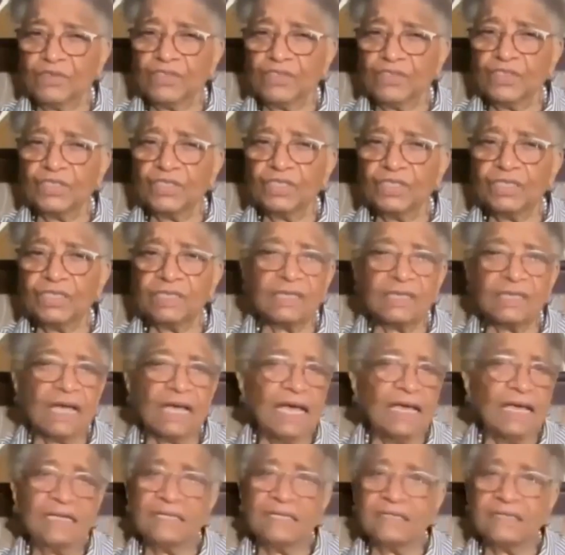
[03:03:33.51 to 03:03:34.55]
That
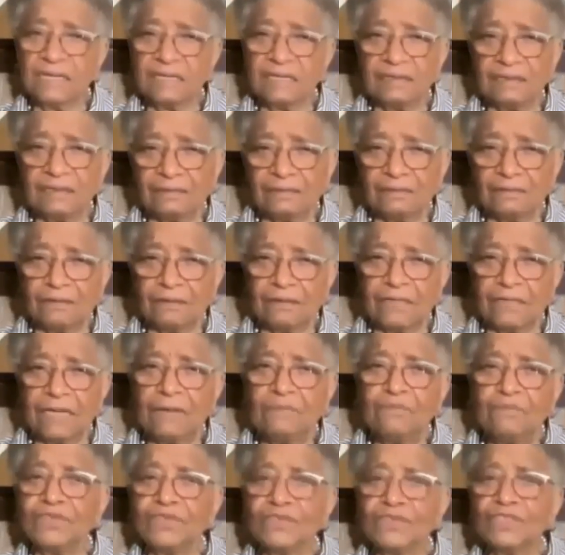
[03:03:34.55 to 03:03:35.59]
position is highly
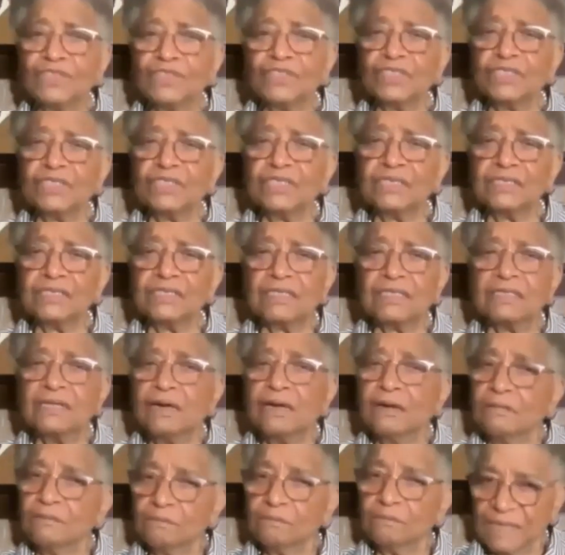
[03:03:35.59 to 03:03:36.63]
technical. That position
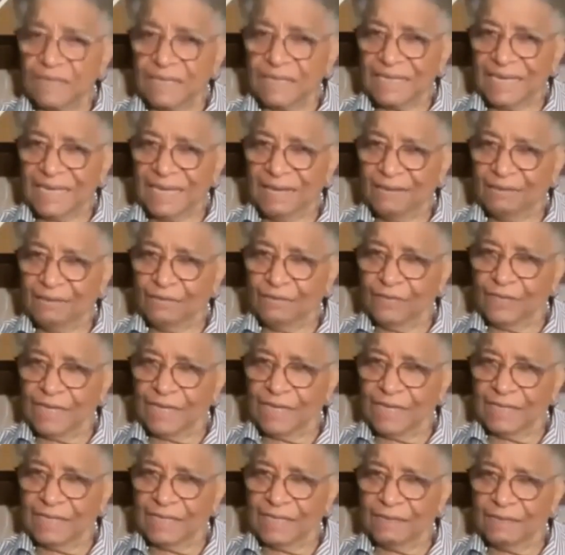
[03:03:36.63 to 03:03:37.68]
is this. but I
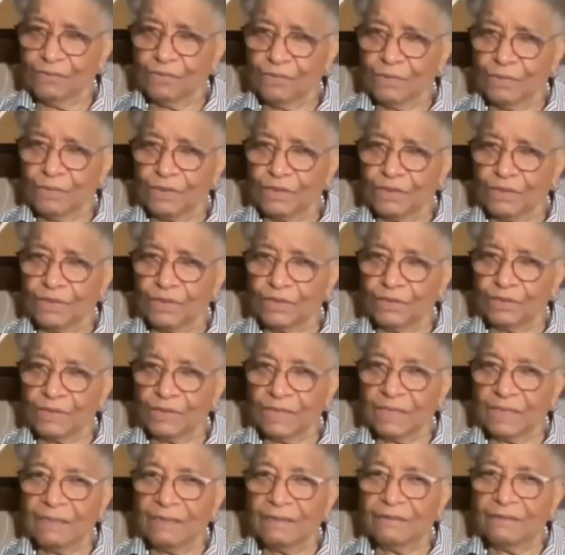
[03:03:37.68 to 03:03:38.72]
can't find any woman
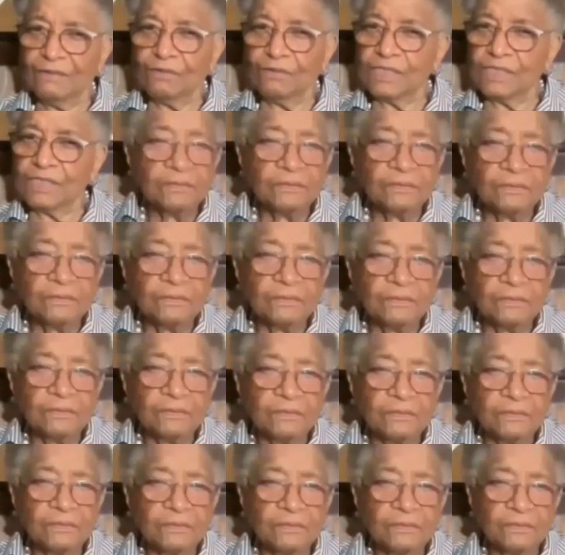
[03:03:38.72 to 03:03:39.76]
to do it.
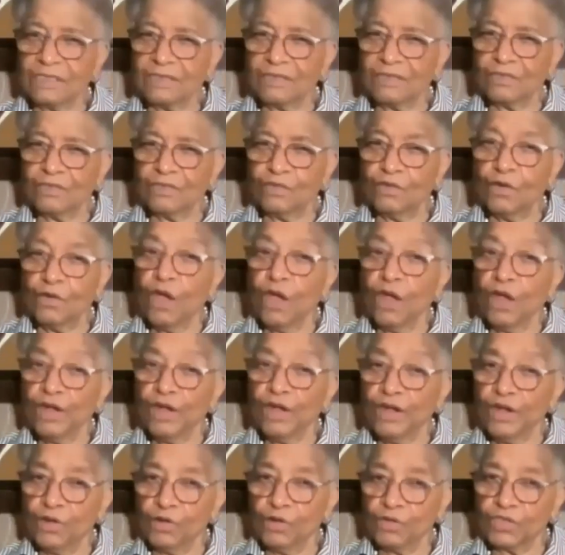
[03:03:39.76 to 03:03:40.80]
I said to you,
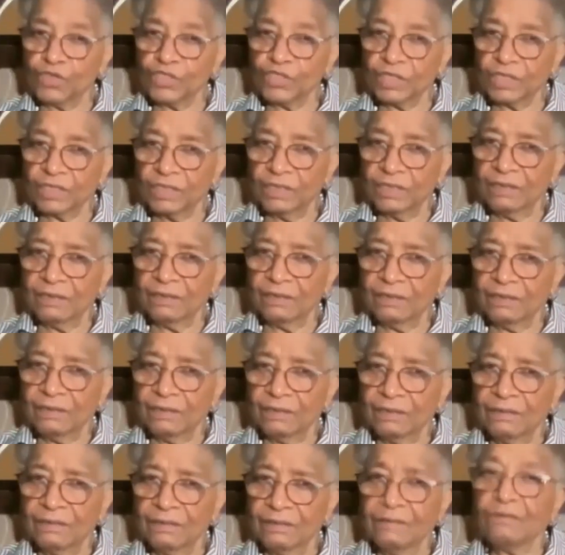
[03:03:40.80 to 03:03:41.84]
no, sir.
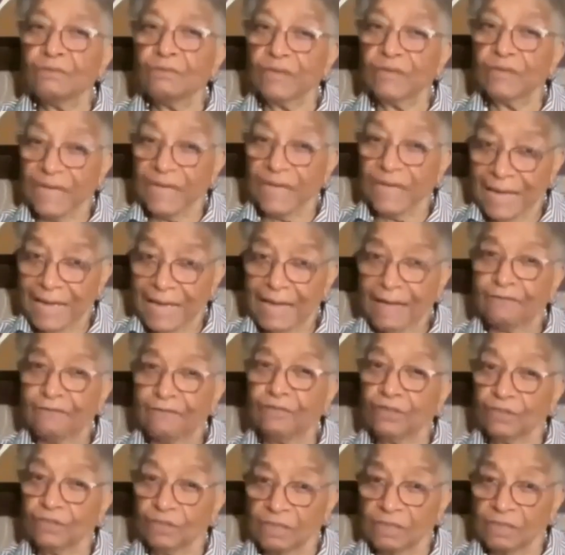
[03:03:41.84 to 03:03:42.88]
We have
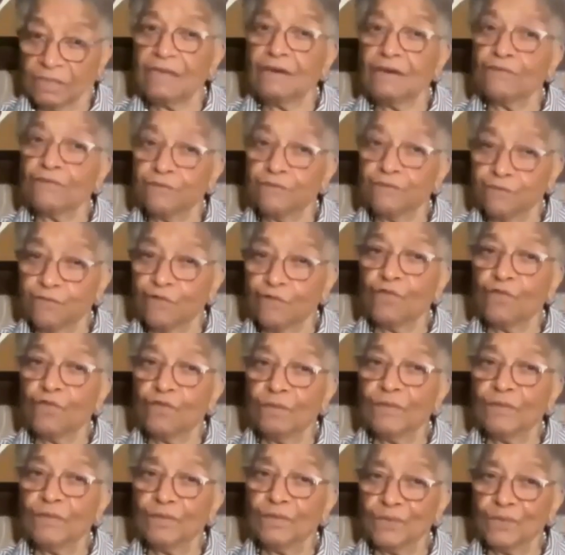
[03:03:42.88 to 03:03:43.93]
3 or 4
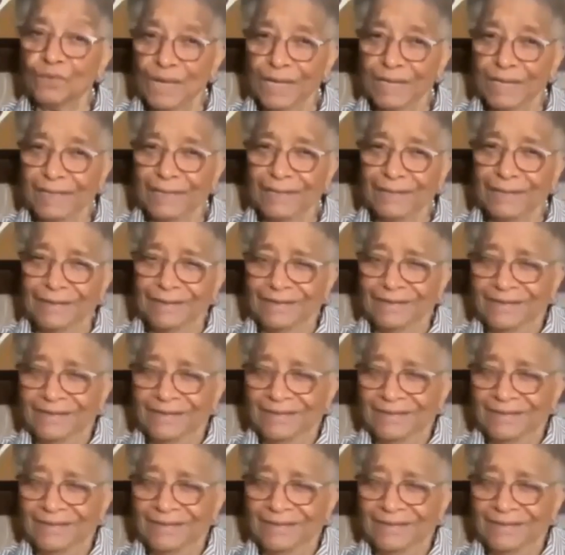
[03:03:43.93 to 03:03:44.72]
women ready.